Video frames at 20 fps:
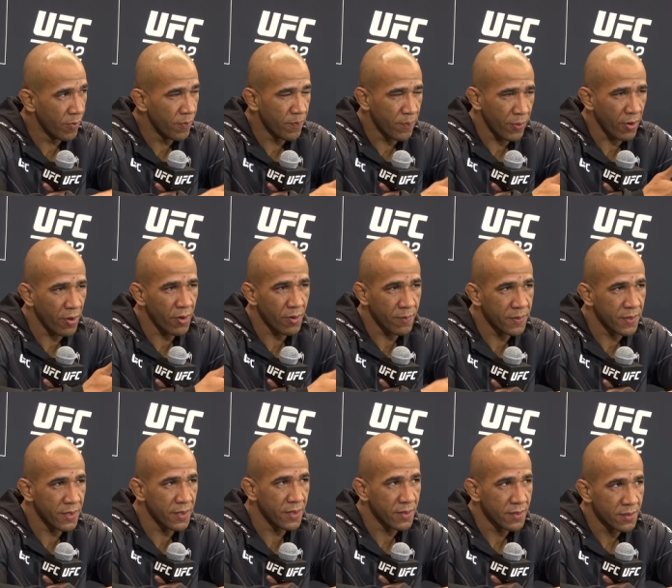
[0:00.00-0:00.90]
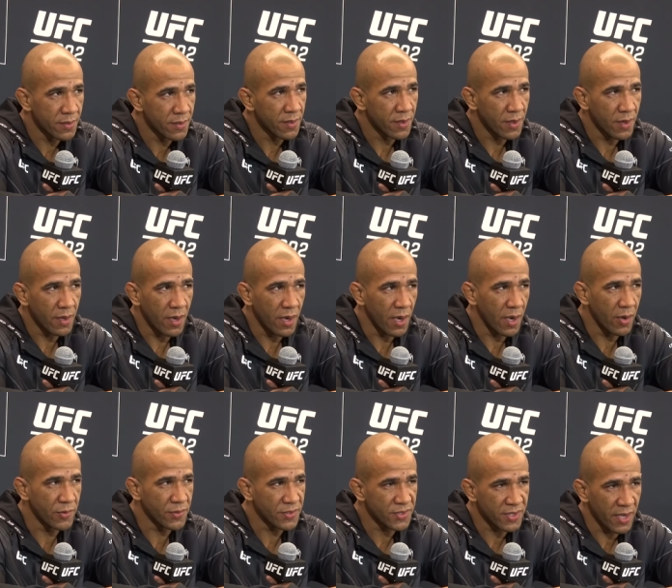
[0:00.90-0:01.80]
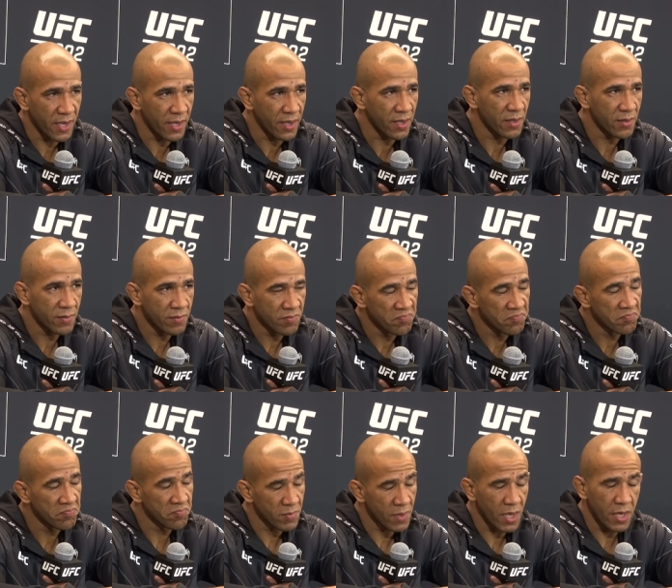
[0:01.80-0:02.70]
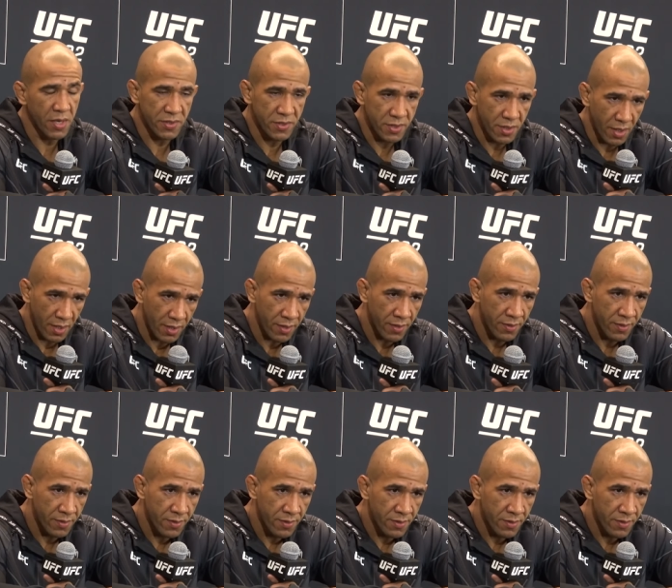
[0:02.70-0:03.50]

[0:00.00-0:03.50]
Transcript: Probably I would say Adesanya,